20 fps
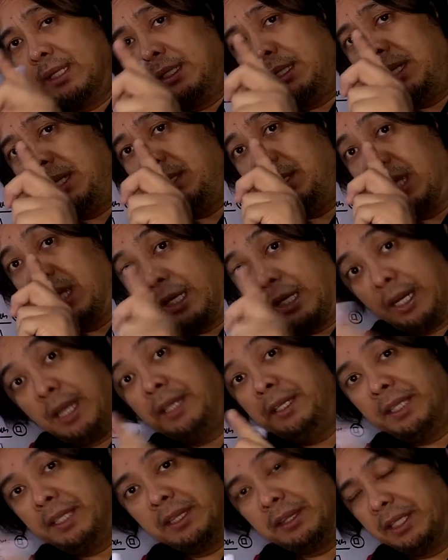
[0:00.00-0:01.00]
okay, they are
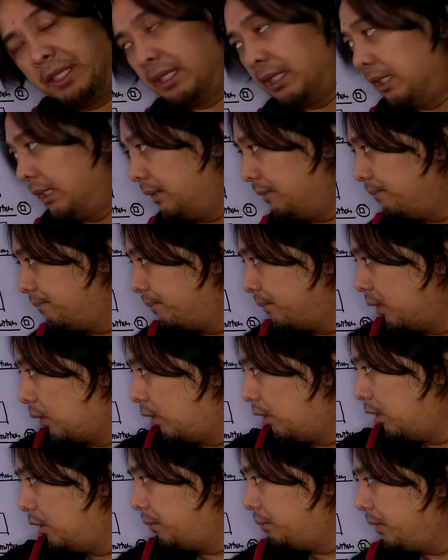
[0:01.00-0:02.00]
identical.
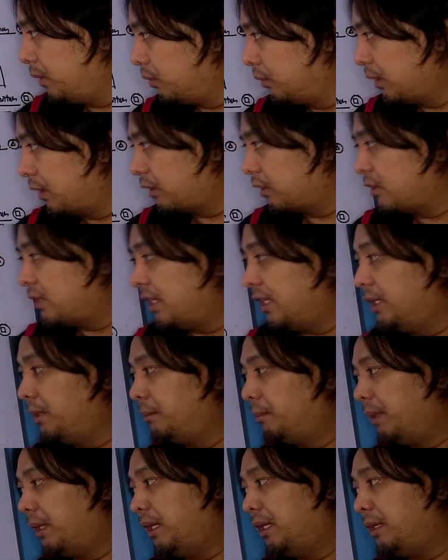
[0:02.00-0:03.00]
All of the conductors A,
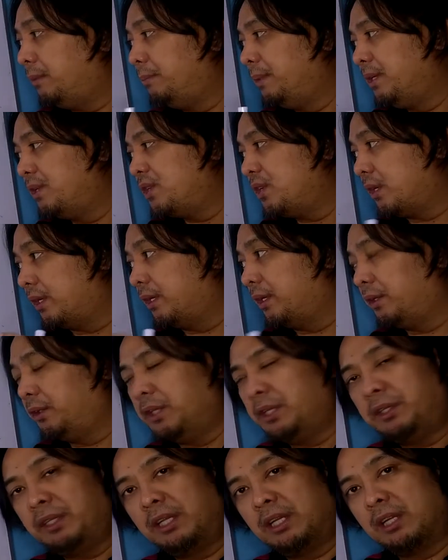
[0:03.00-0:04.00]
B, C are
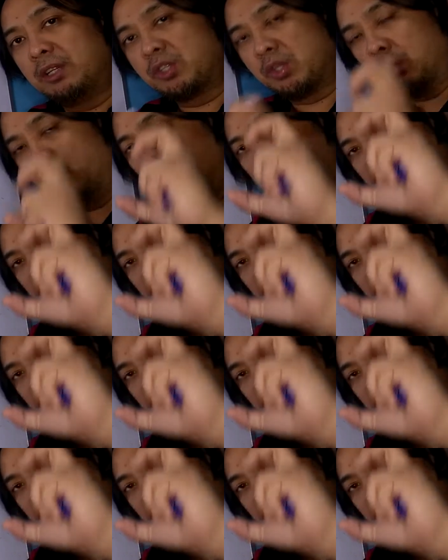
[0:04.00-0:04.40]
identical, so we